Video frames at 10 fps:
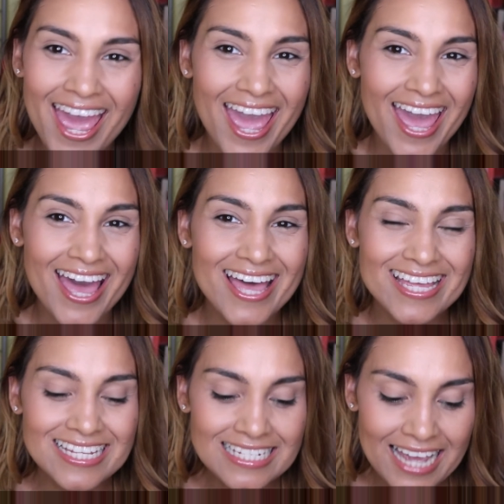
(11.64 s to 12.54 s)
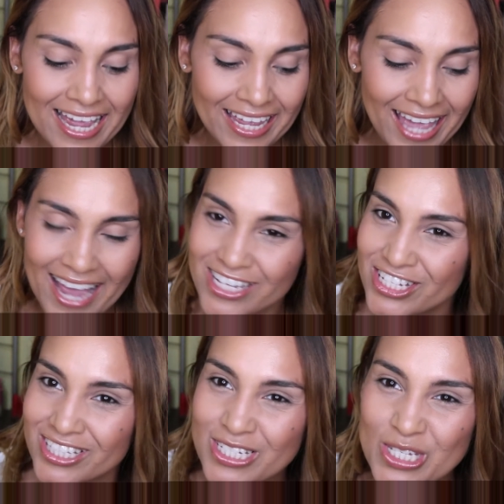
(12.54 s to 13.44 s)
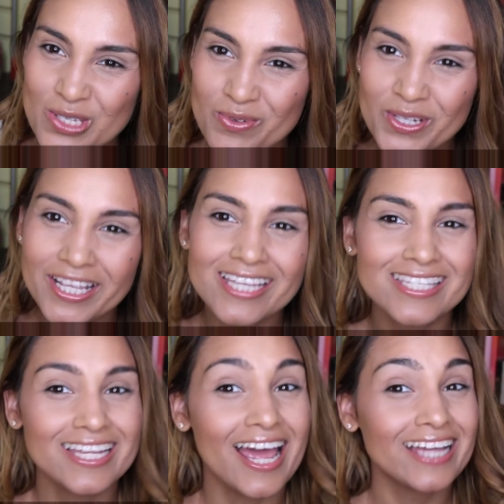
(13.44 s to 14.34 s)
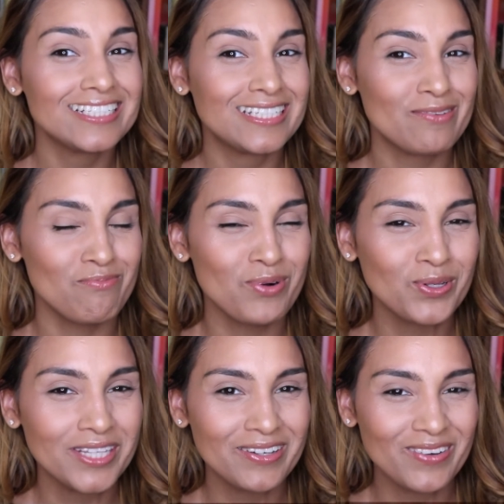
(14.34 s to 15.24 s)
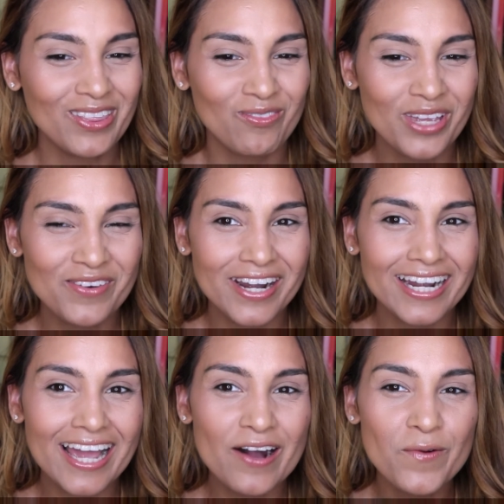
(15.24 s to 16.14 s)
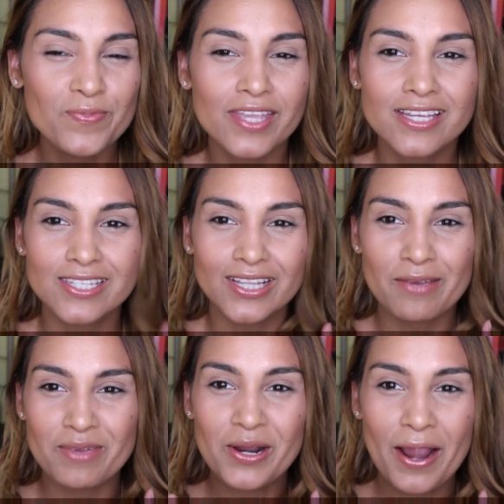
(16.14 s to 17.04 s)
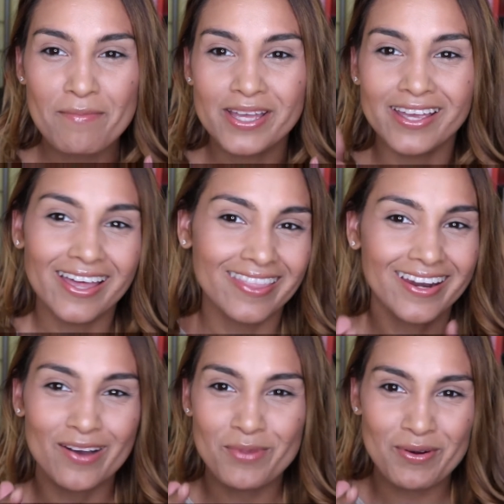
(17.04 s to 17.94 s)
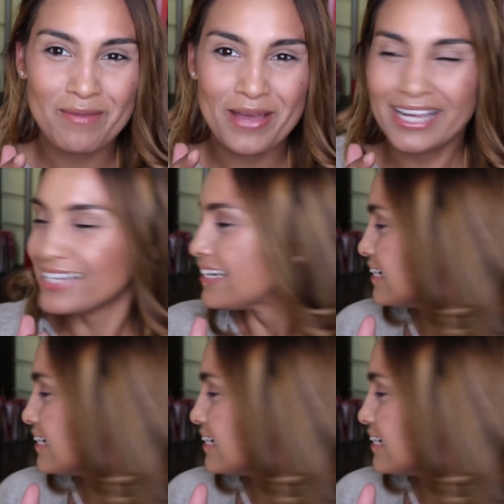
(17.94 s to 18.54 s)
and I actually just realized that I didn't pull it with me right now, so let me grab it and then I'll be right back.